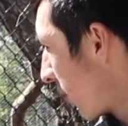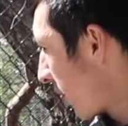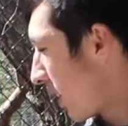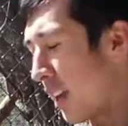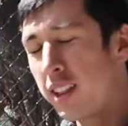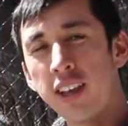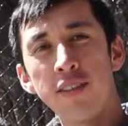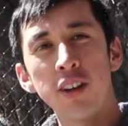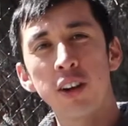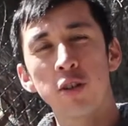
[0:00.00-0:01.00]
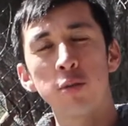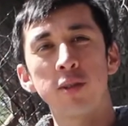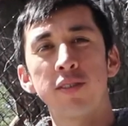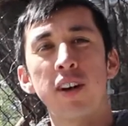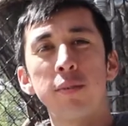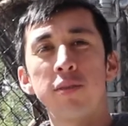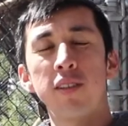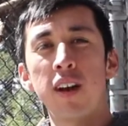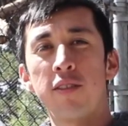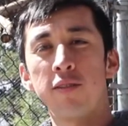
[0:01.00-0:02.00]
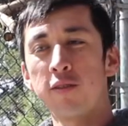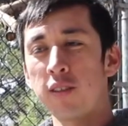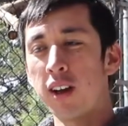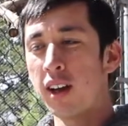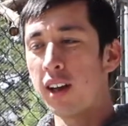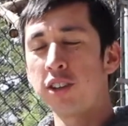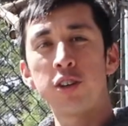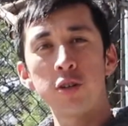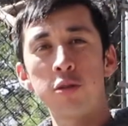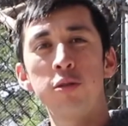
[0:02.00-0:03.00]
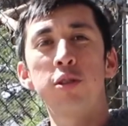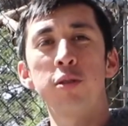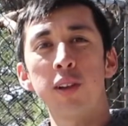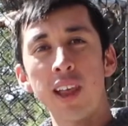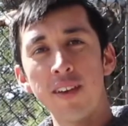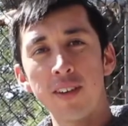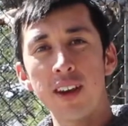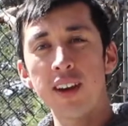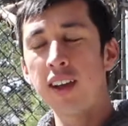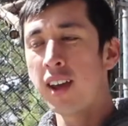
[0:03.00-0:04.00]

They live in groups of 2 to 11,